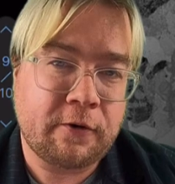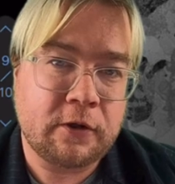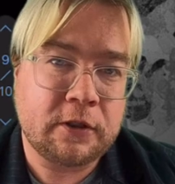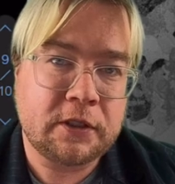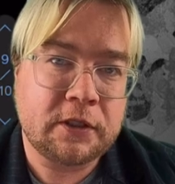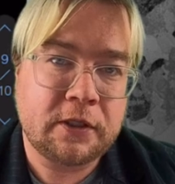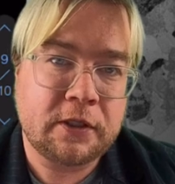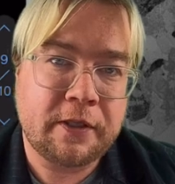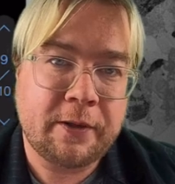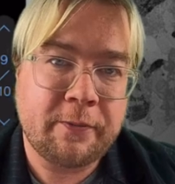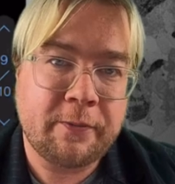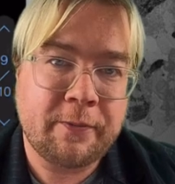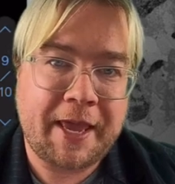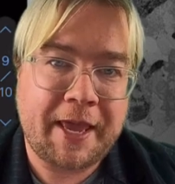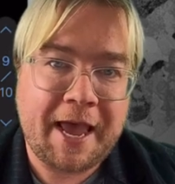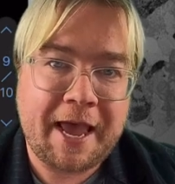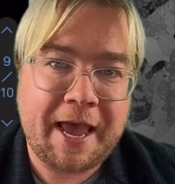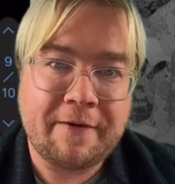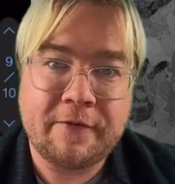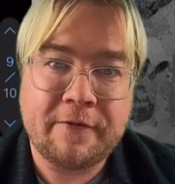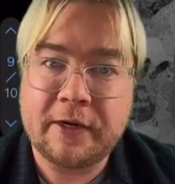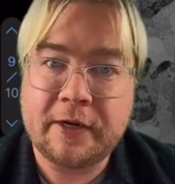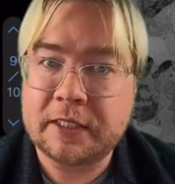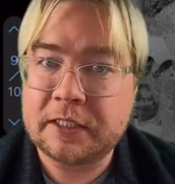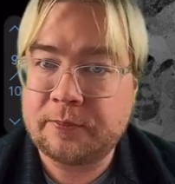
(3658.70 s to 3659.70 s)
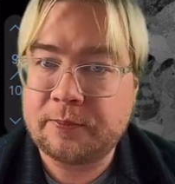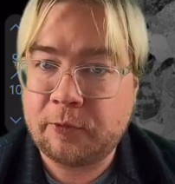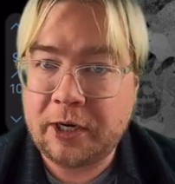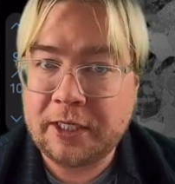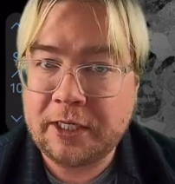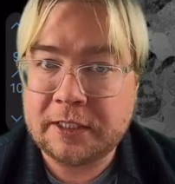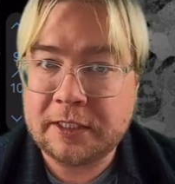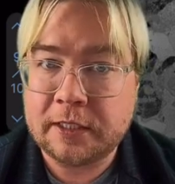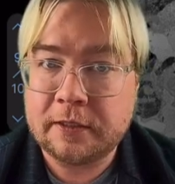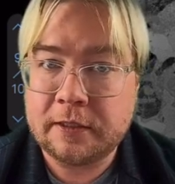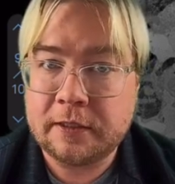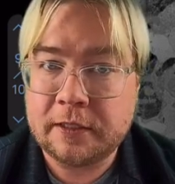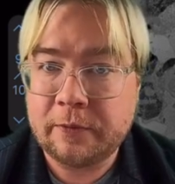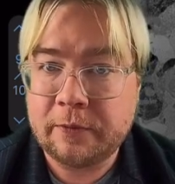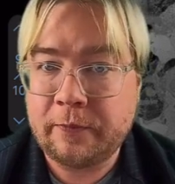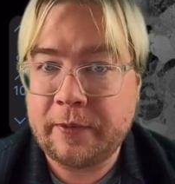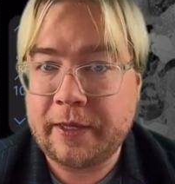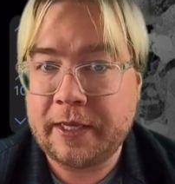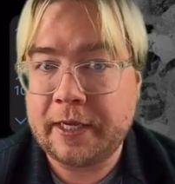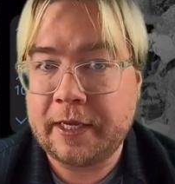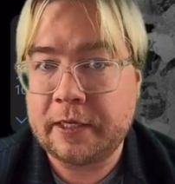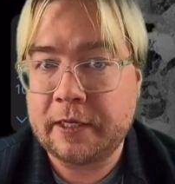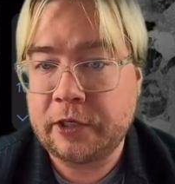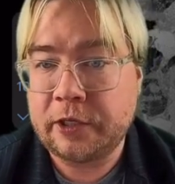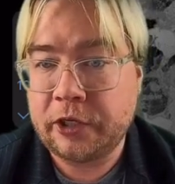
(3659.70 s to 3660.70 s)
first so that we have an expression
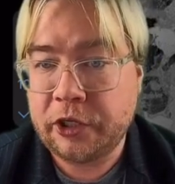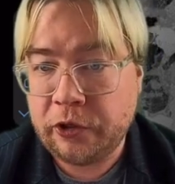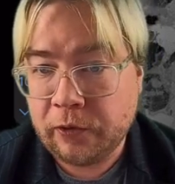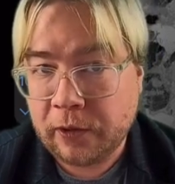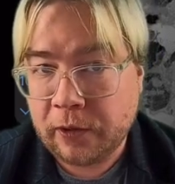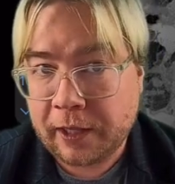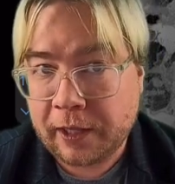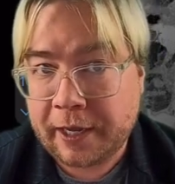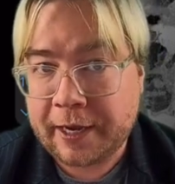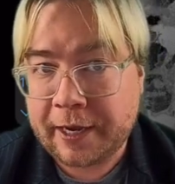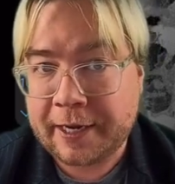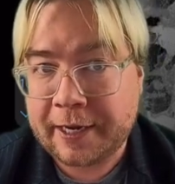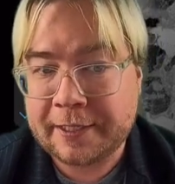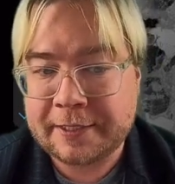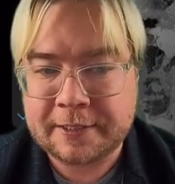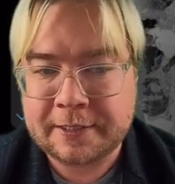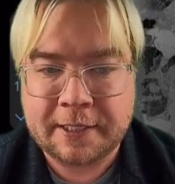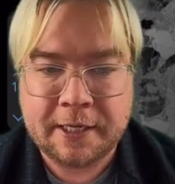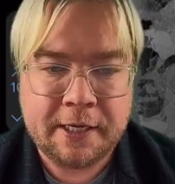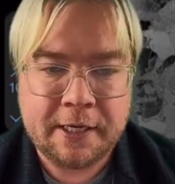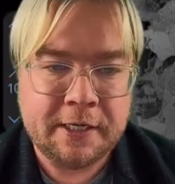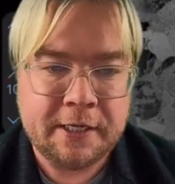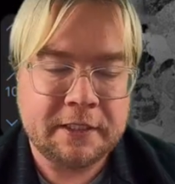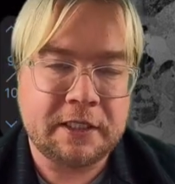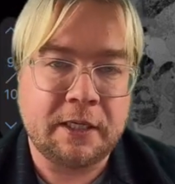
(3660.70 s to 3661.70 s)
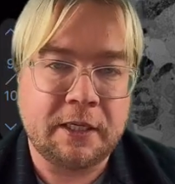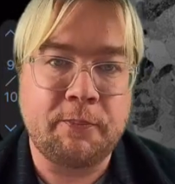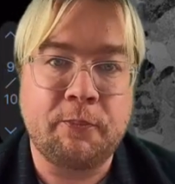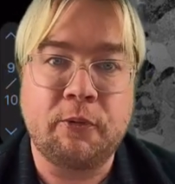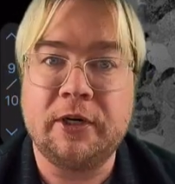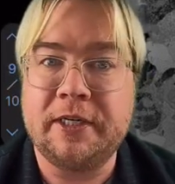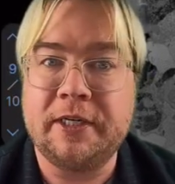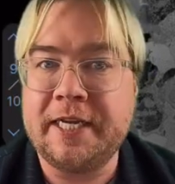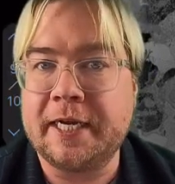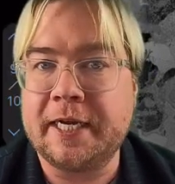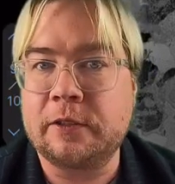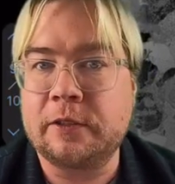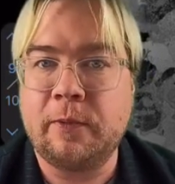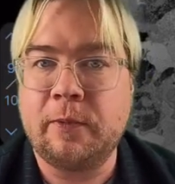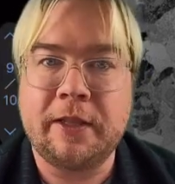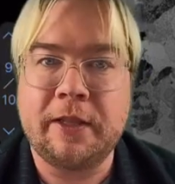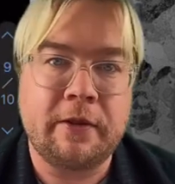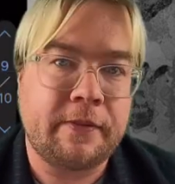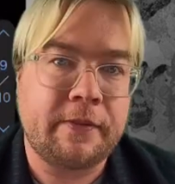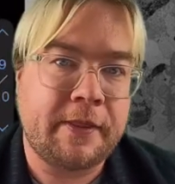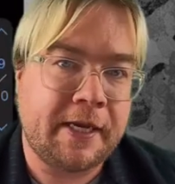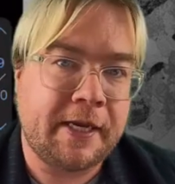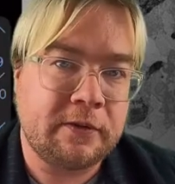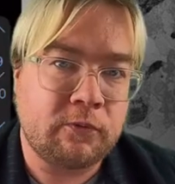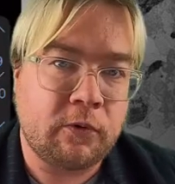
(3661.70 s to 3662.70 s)
that we can utilize to predict
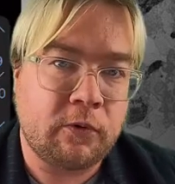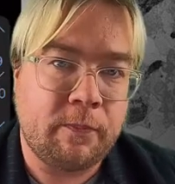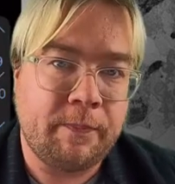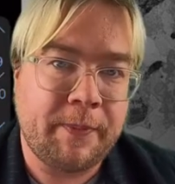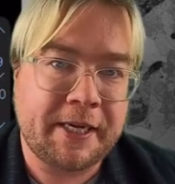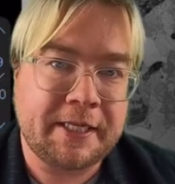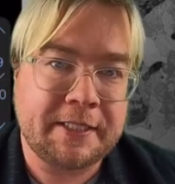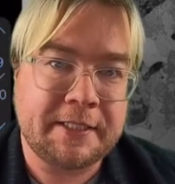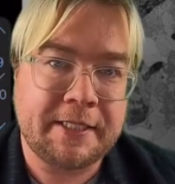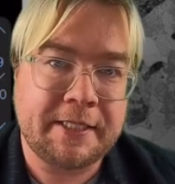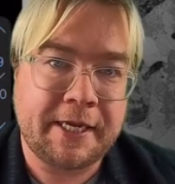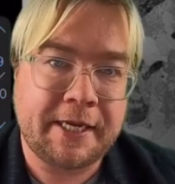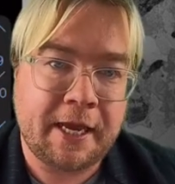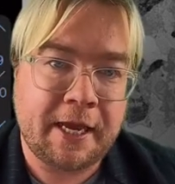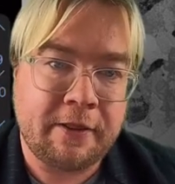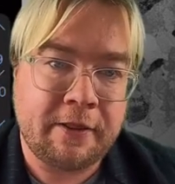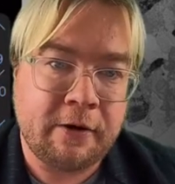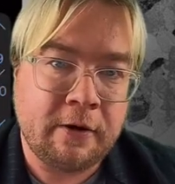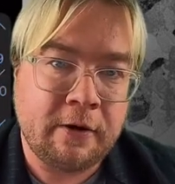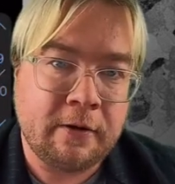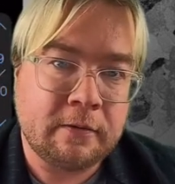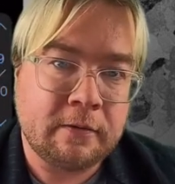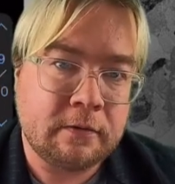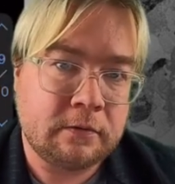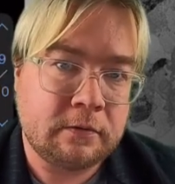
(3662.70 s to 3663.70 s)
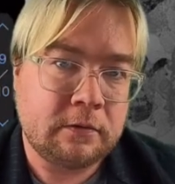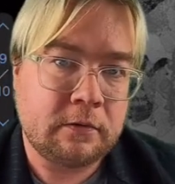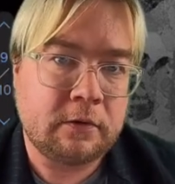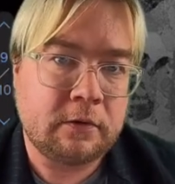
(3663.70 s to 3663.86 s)
whether things will mix together